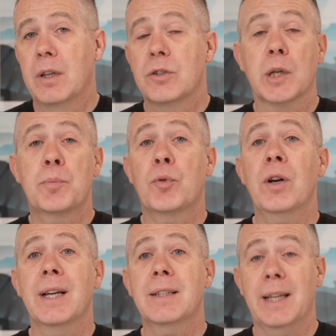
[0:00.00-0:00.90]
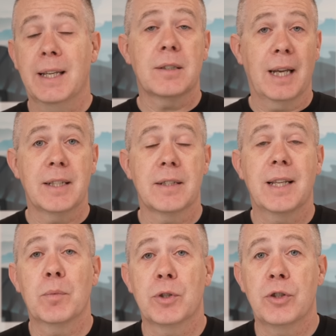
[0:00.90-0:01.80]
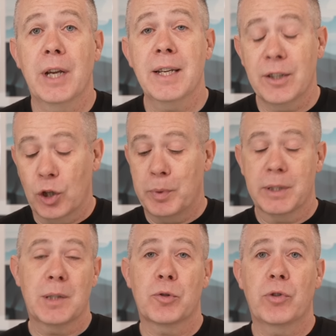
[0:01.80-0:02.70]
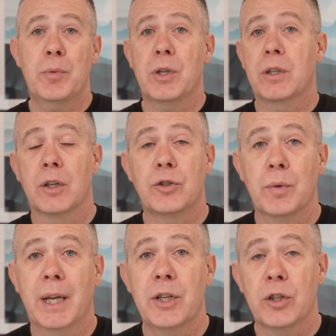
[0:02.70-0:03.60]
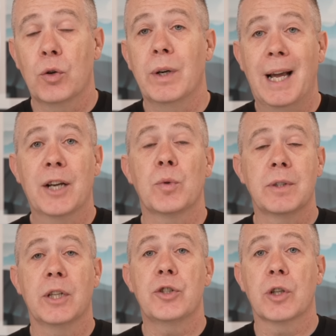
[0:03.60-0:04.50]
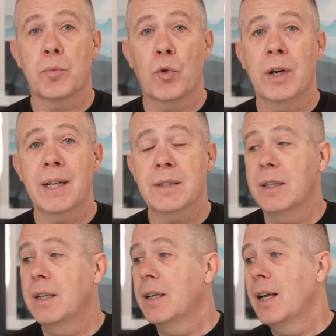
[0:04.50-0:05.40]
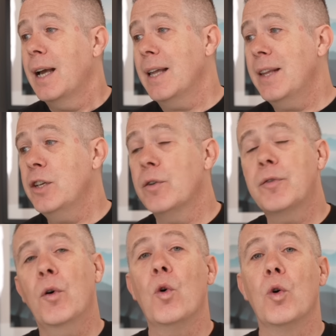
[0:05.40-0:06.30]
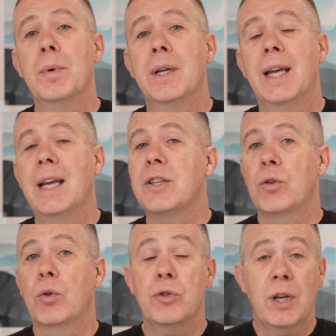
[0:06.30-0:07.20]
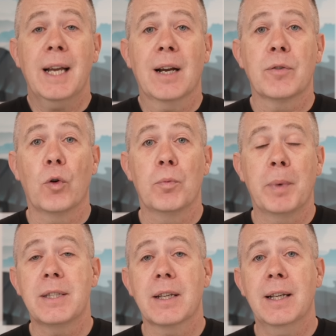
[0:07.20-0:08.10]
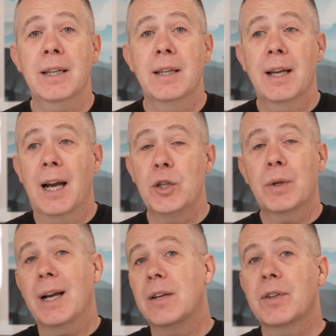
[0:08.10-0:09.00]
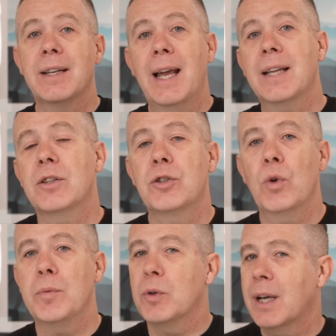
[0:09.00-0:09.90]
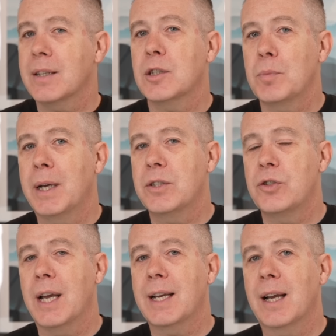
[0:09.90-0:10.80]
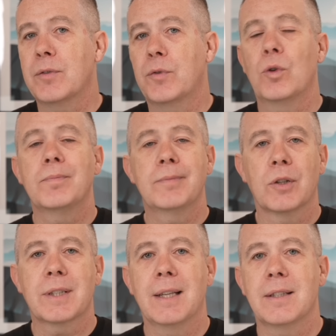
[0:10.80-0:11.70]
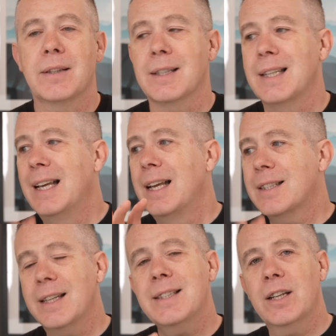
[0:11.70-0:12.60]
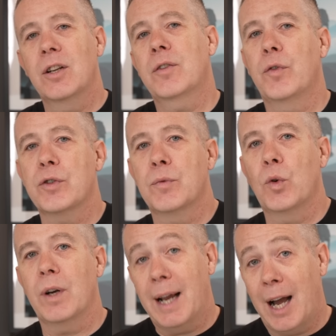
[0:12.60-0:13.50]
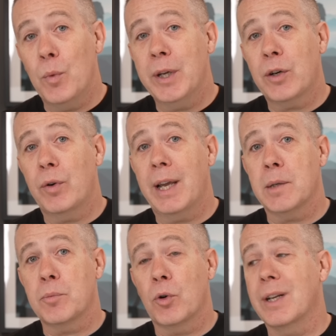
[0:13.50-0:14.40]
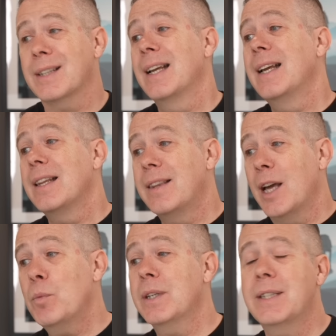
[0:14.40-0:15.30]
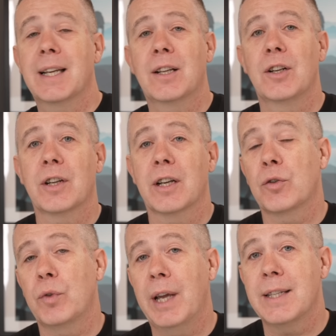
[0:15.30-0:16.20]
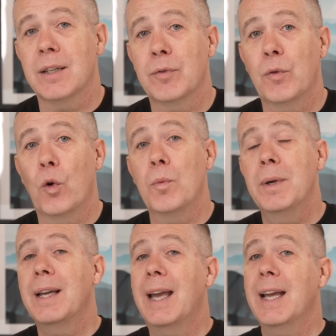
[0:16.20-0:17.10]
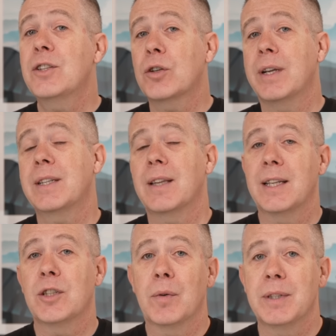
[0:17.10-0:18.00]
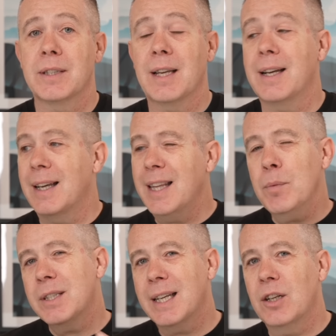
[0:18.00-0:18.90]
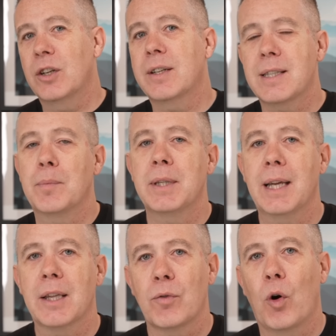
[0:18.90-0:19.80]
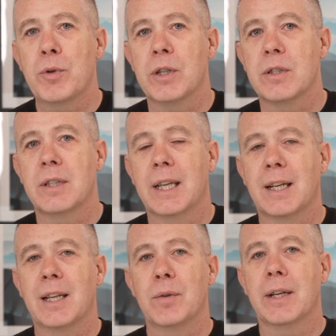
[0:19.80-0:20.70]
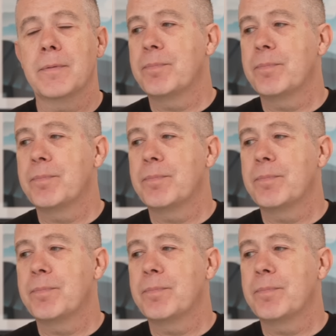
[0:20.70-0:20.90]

So your product is, as its name would suggest, it could be a subscription, a donation, or an actual digital product. And then your form is your checkout form, basically. And you kind of connect the two up, you customize your checkout form, those kinds of things. So let's take a look, first of all, at how we create a product. Then we'll take a look at creating a form, integrating that into our design. And then we'll take a look at some of the other options included.